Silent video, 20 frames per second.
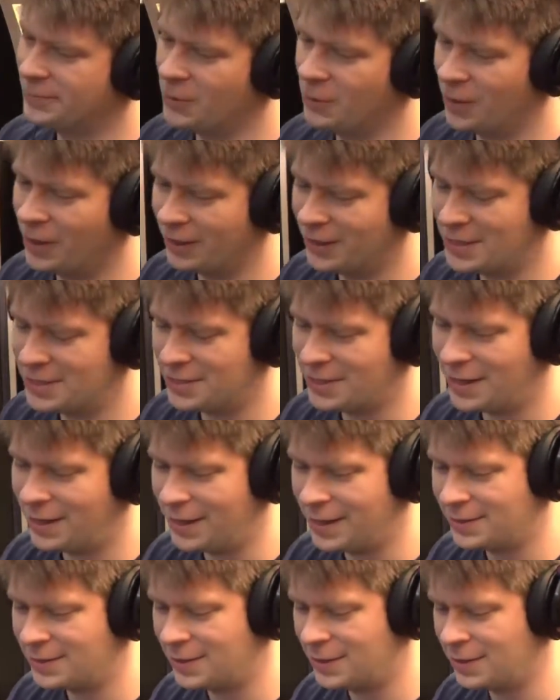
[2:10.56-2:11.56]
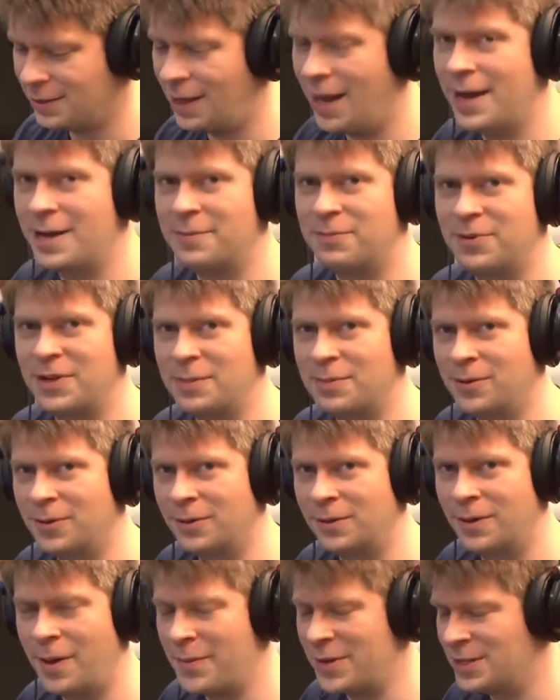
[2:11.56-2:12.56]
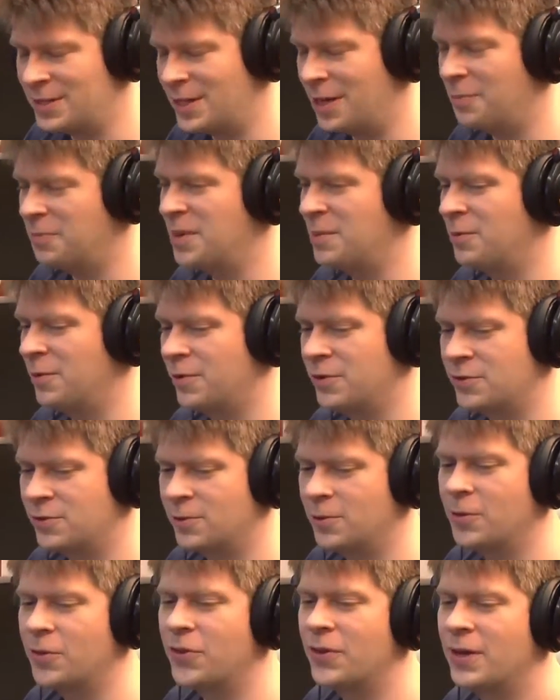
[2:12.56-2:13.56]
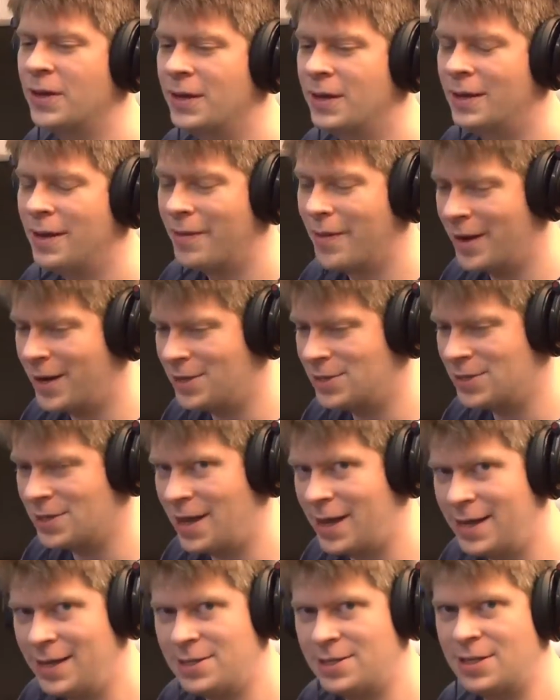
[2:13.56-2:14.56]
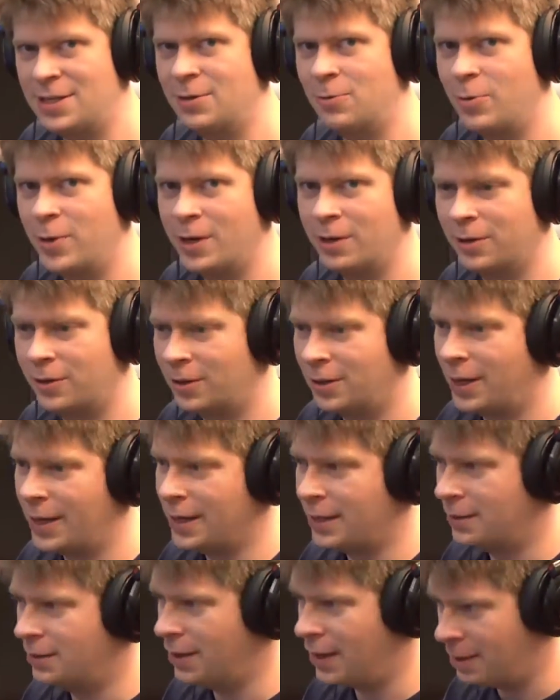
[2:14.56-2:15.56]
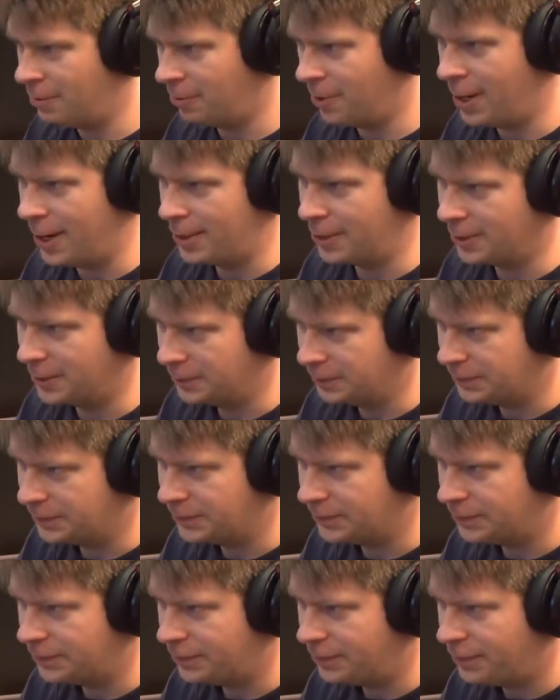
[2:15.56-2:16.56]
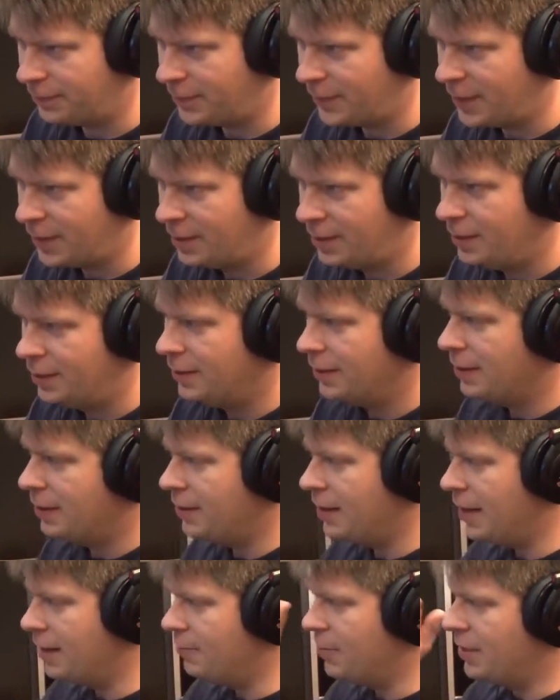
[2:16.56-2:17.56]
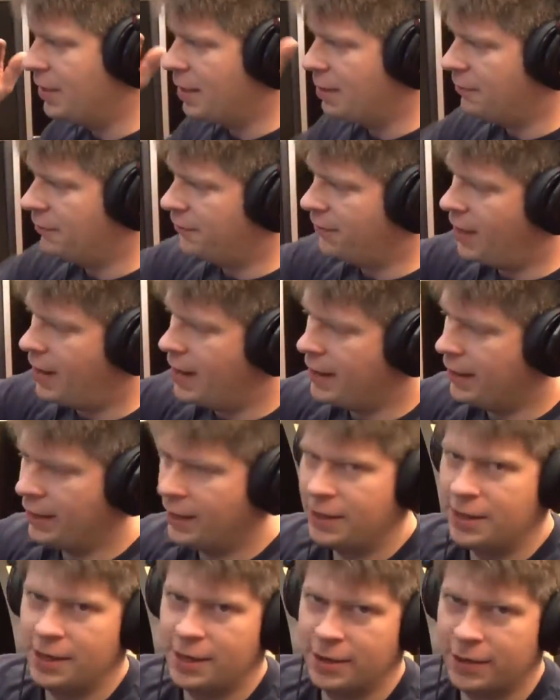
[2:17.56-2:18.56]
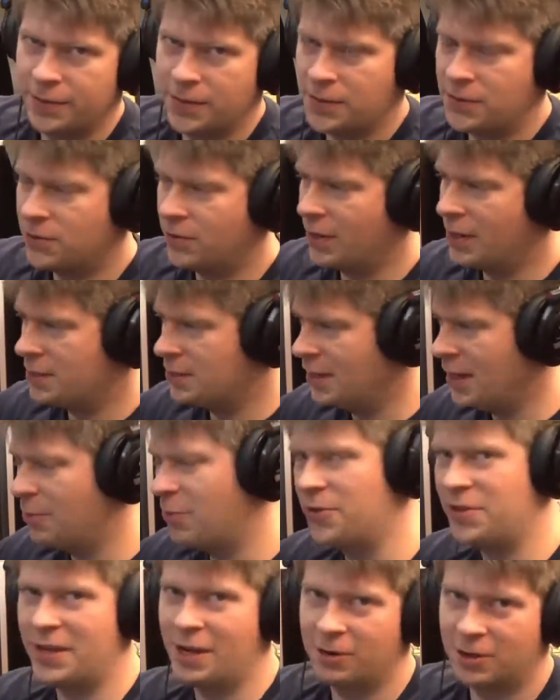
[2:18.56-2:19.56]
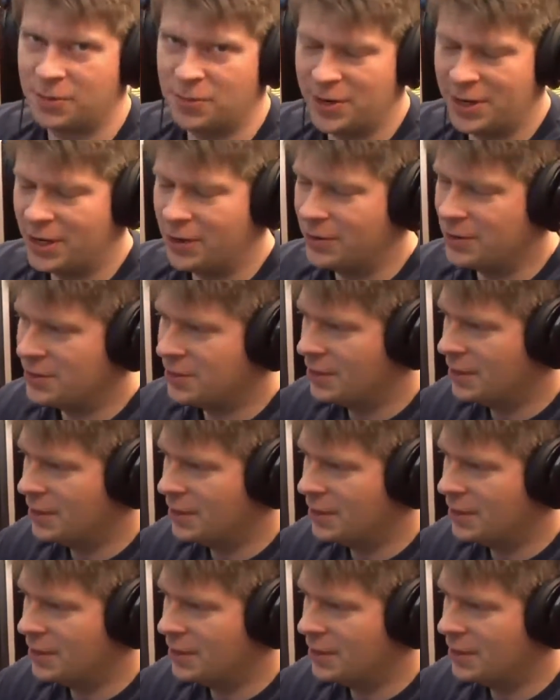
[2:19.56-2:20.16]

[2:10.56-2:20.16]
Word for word: or at least I like to lie to people. I mean, tell people the truth that it's an 18 wheeler like Knight Rider. Well, of course. And that we come flying in here in the Trans Am or the El Camino is